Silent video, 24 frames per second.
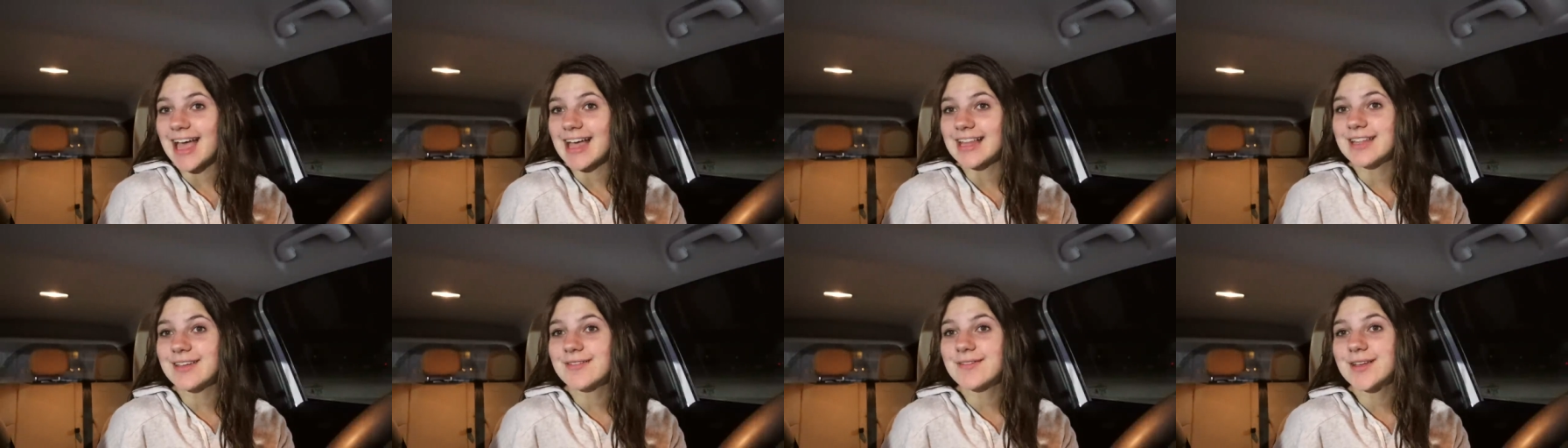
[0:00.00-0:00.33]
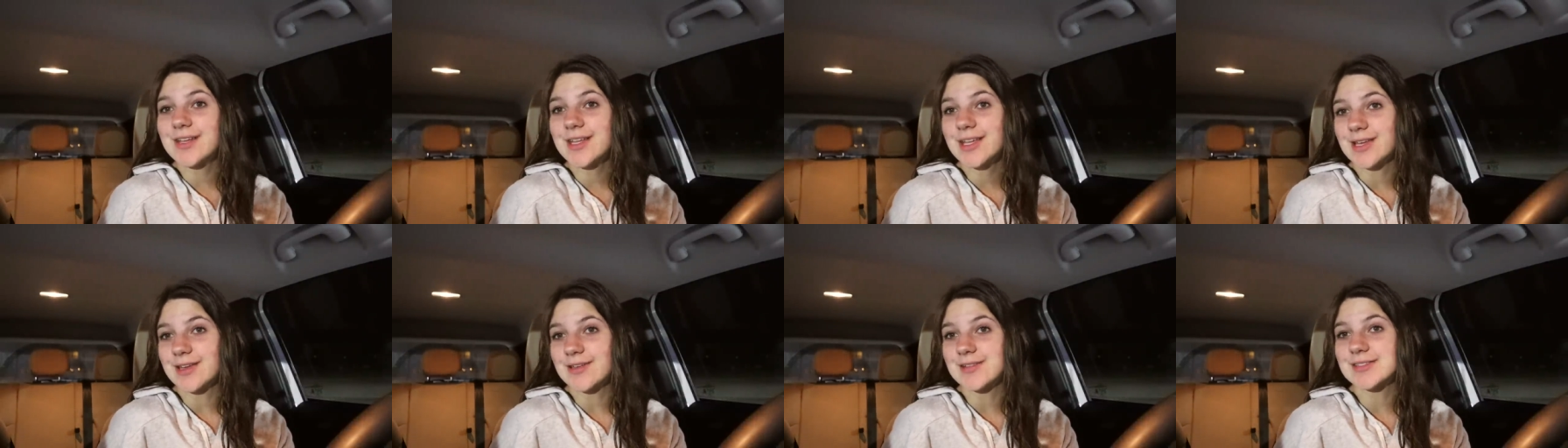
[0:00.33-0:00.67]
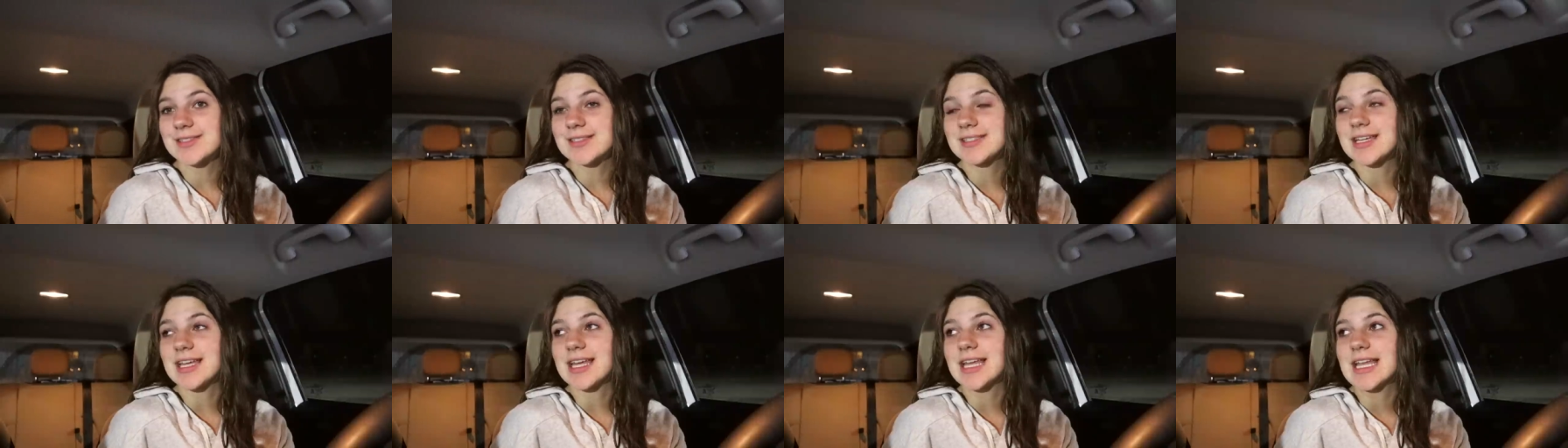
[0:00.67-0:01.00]
I live in
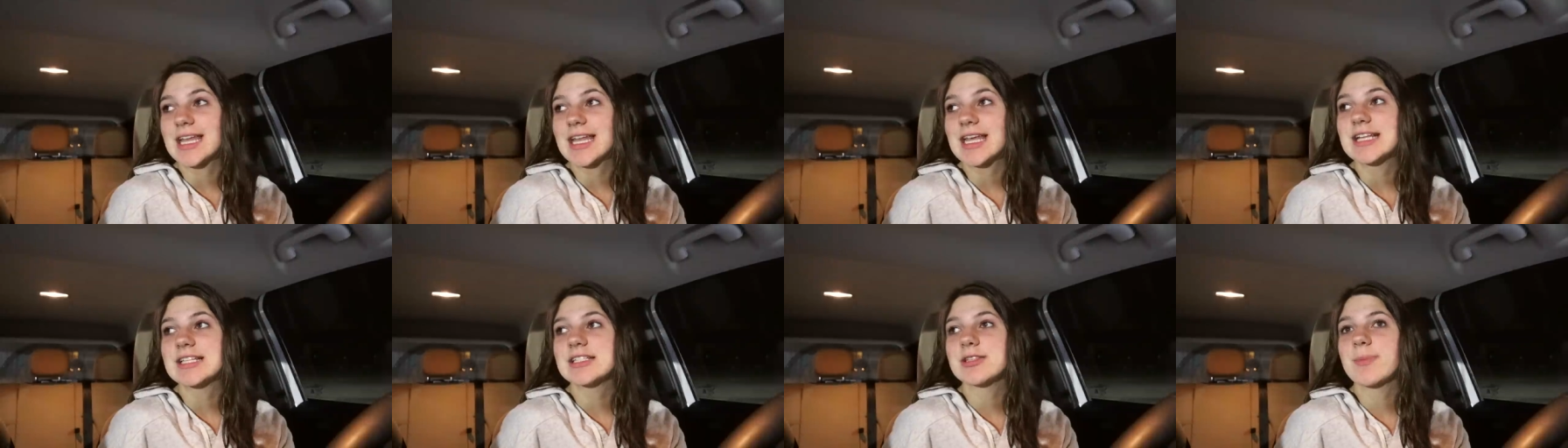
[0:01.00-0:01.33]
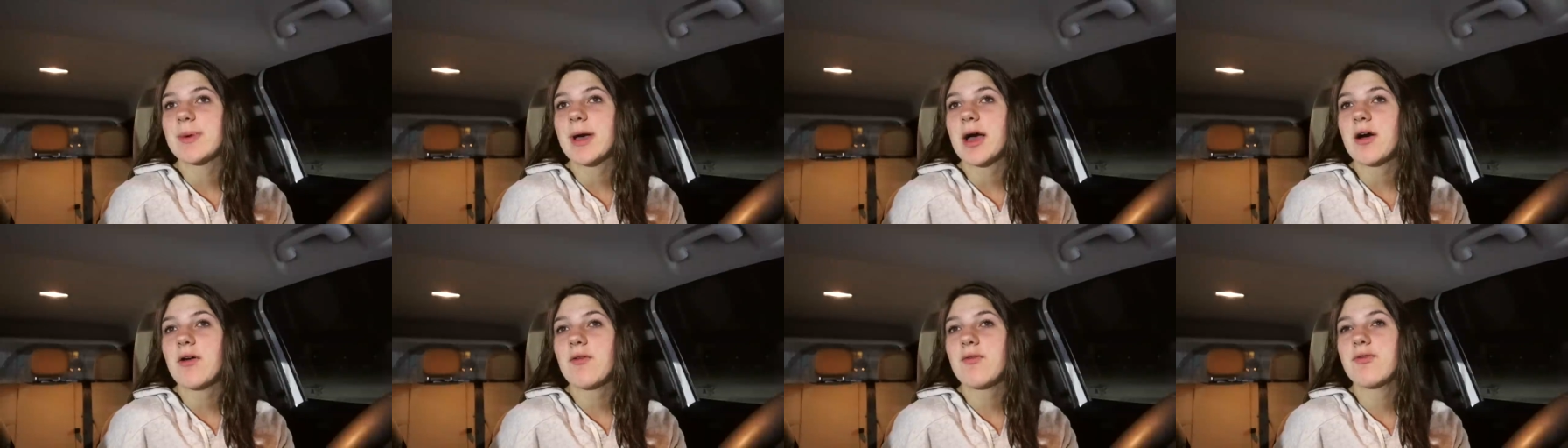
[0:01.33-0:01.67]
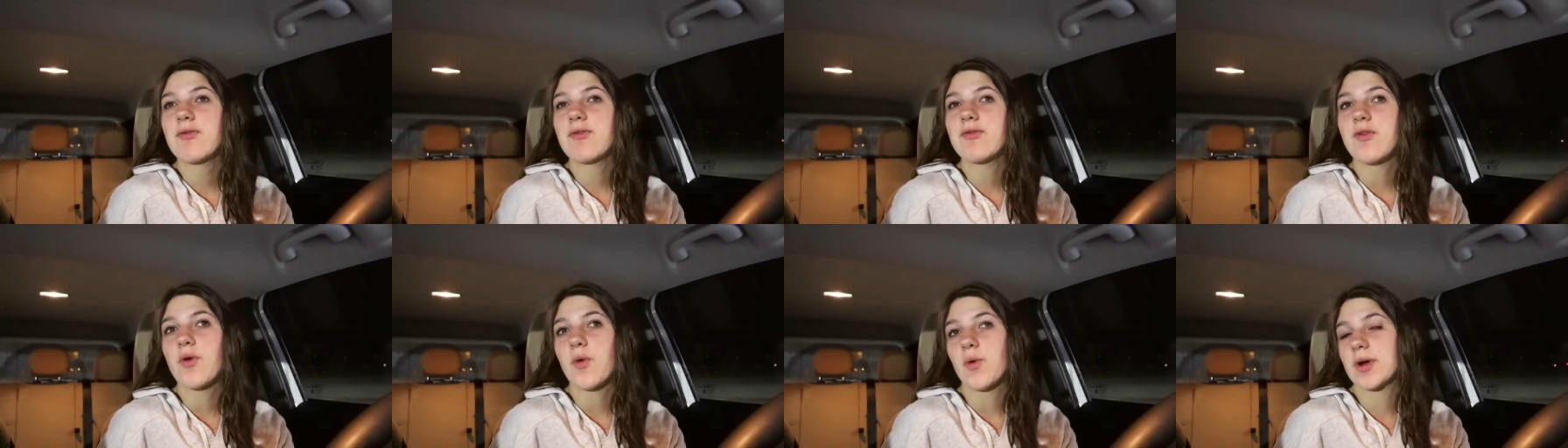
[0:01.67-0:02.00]
Houston. It's about
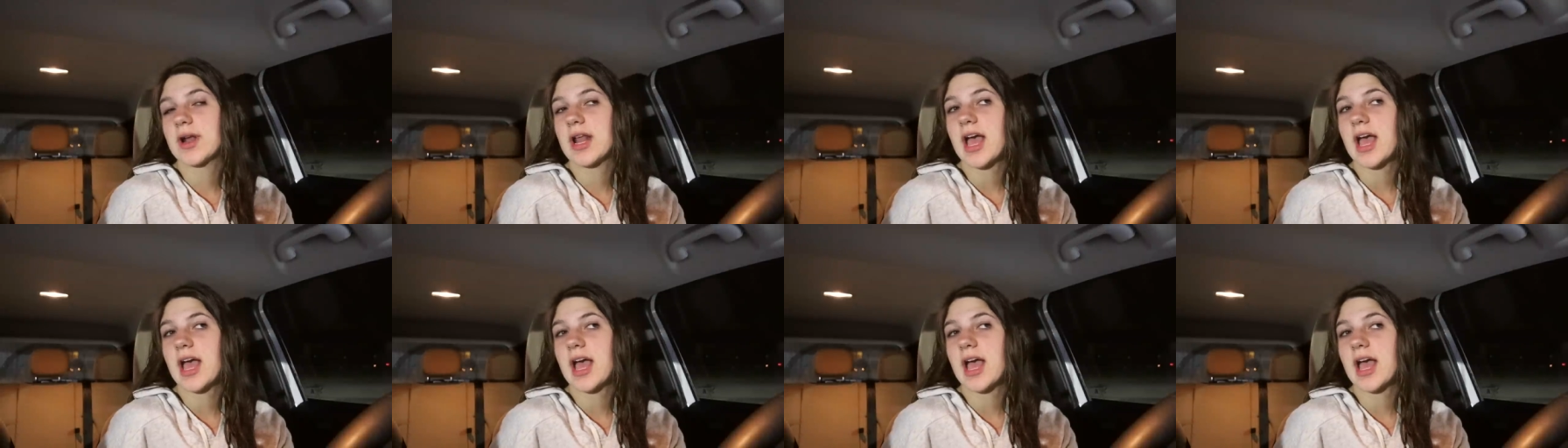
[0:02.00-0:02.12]
four